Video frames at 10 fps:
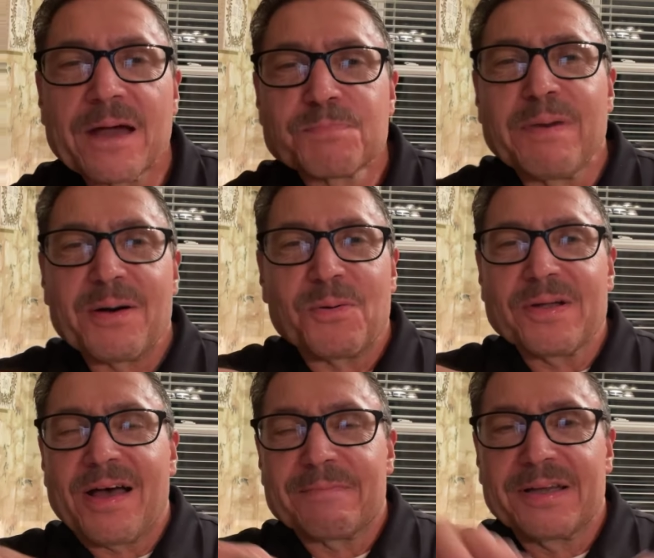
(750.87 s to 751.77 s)
but we
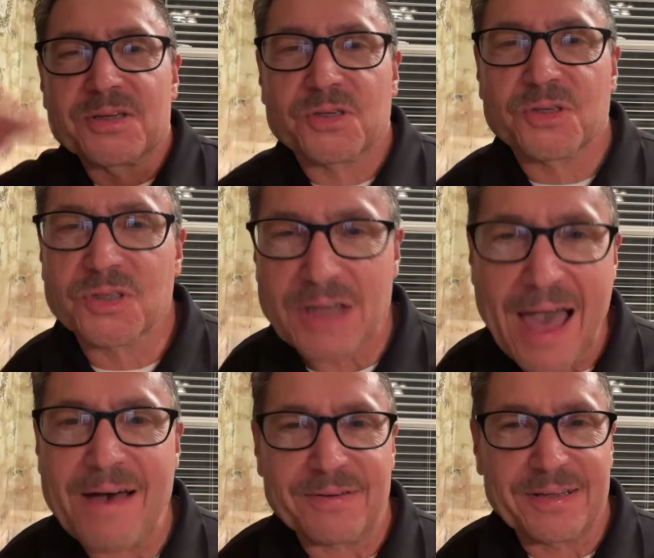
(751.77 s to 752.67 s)
ought to be
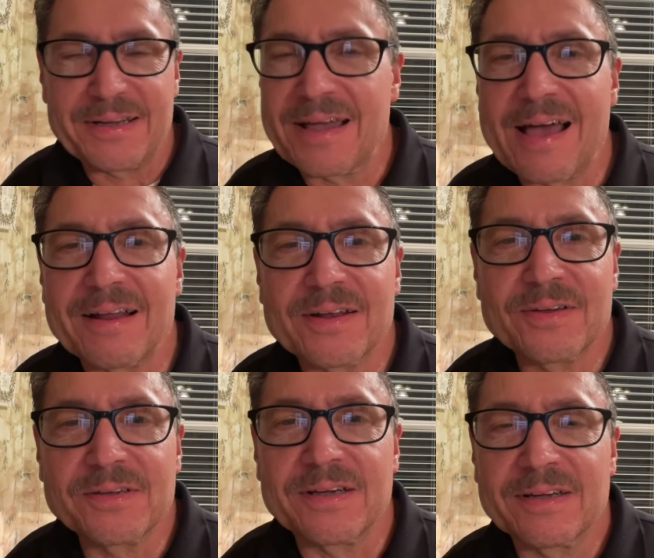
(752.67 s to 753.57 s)
shouting
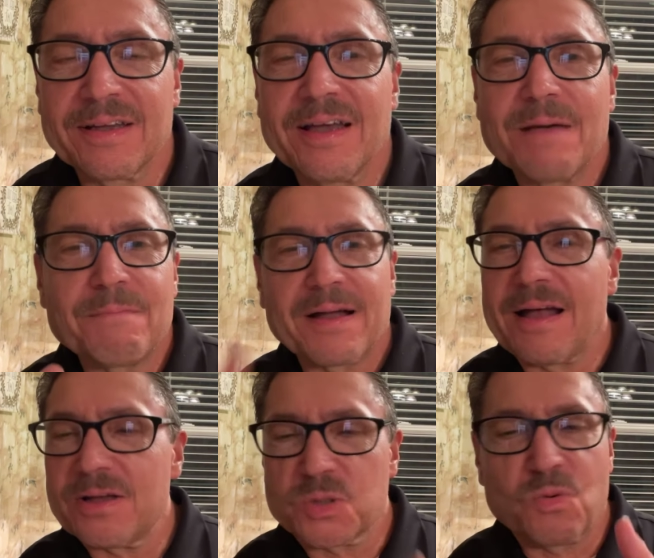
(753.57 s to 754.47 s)
hallelujah
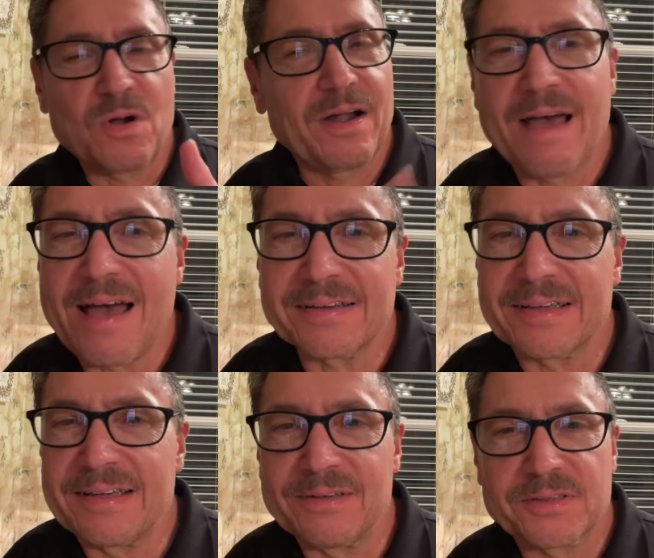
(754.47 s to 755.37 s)
because we're not
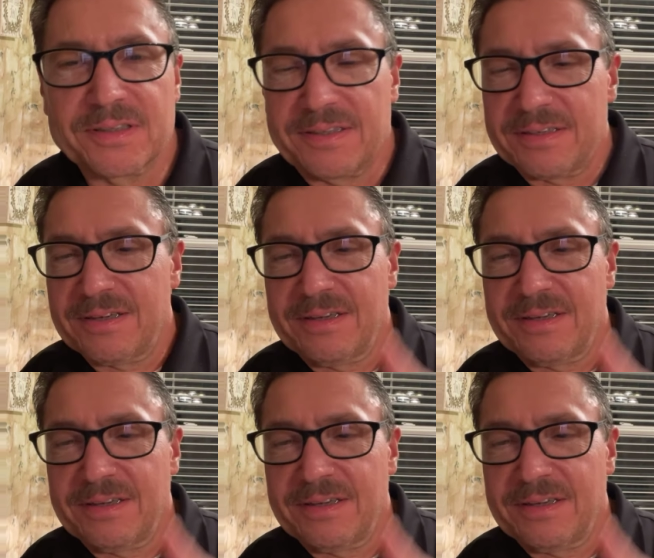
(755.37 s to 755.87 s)
guilty